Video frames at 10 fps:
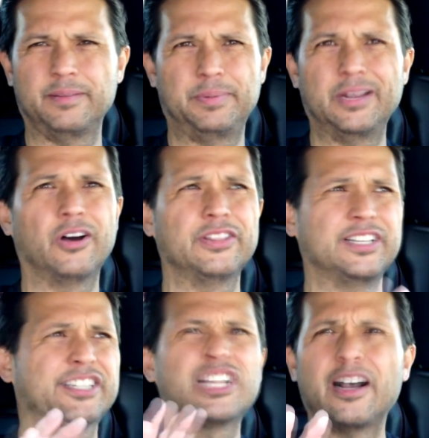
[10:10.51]
Beyond
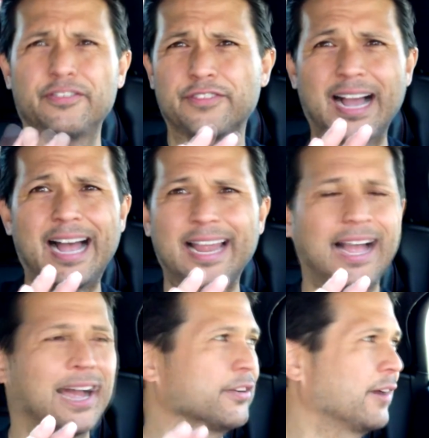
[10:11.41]
this tough guy
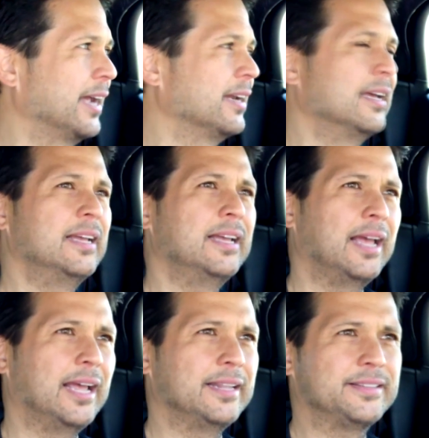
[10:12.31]
act, right?
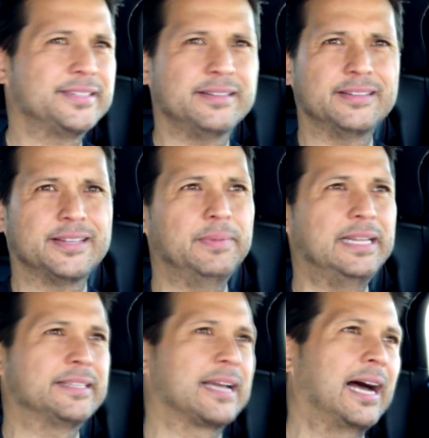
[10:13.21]
And some of
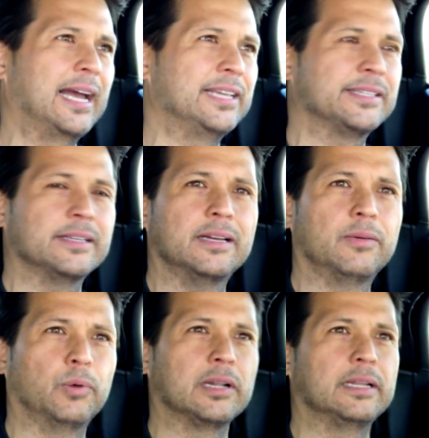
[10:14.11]
these guys
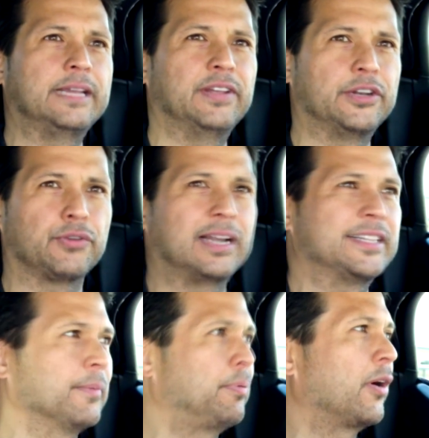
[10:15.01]
will even
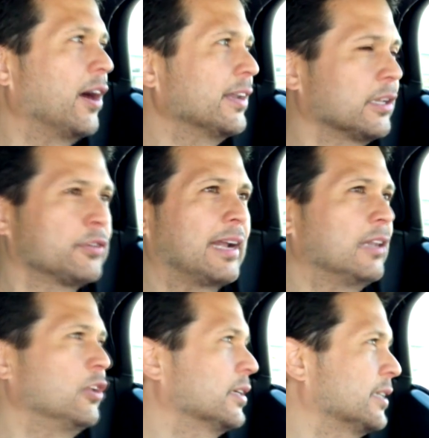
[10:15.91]
dress the part. They'll try
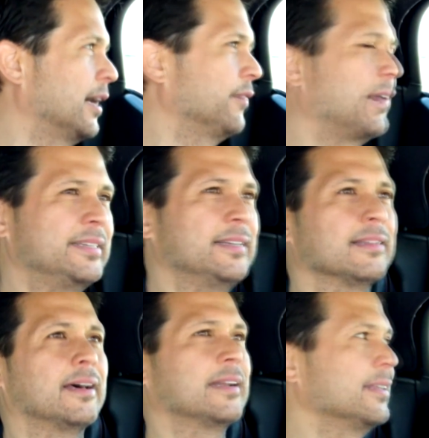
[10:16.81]
to look tough. I see a
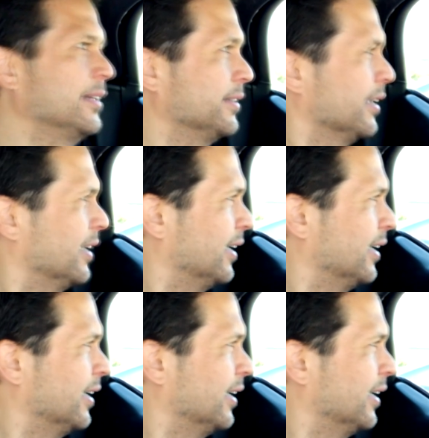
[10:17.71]
lot of these